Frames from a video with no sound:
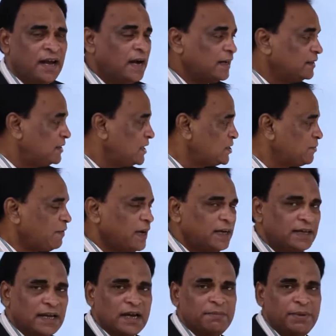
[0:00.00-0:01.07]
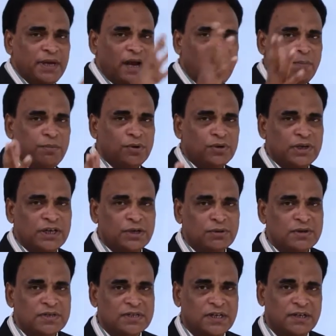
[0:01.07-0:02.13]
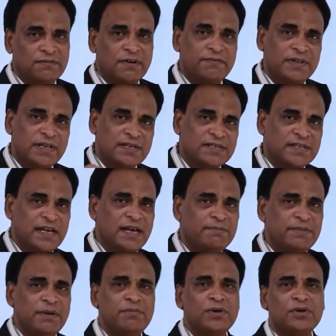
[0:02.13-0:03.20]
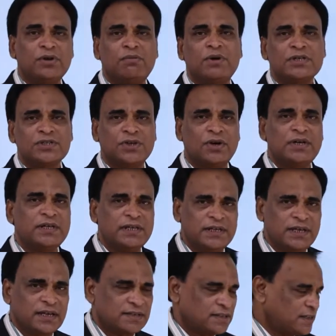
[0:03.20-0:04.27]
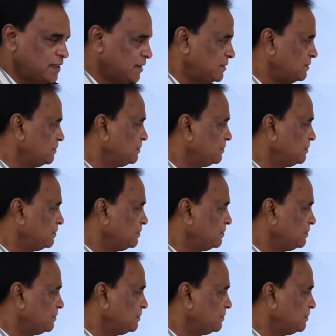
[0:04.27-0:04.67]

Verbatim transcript: and this file can be uploaded to the server with the same name robots.txt